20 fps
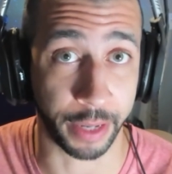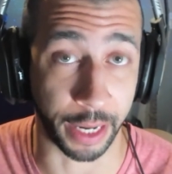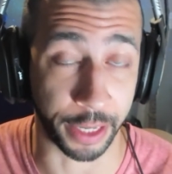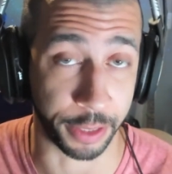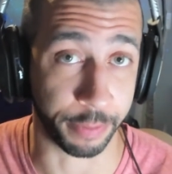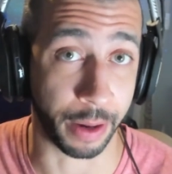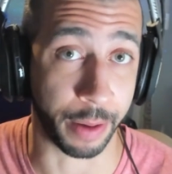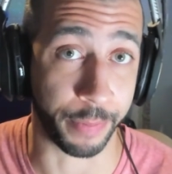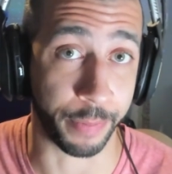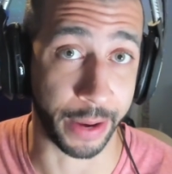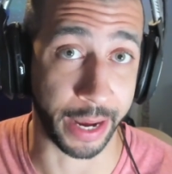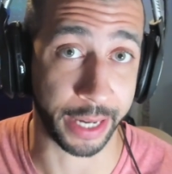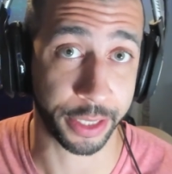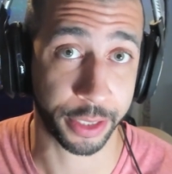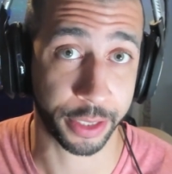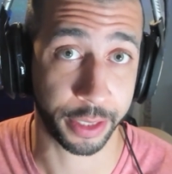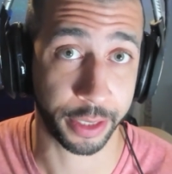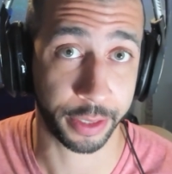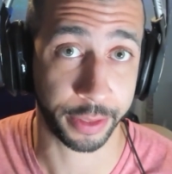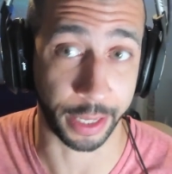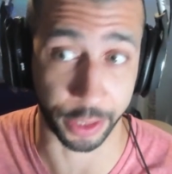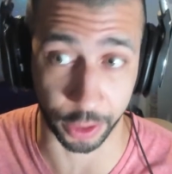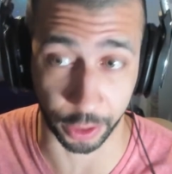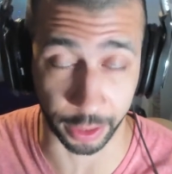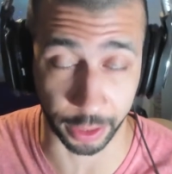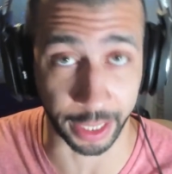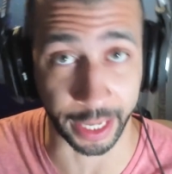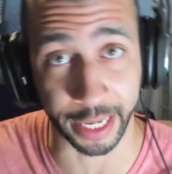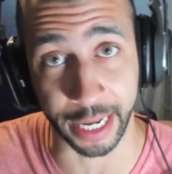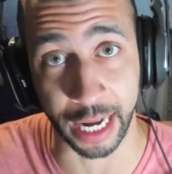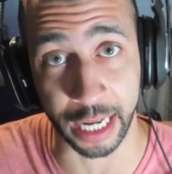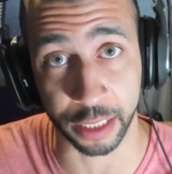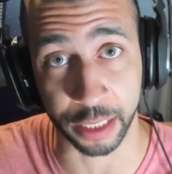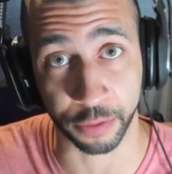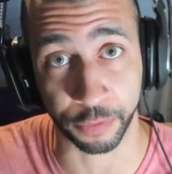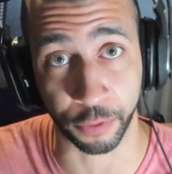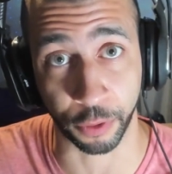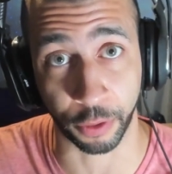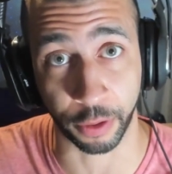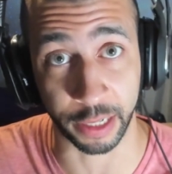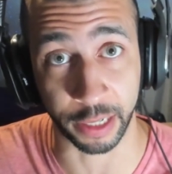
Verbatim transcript: I do my best, that's all I can ask for.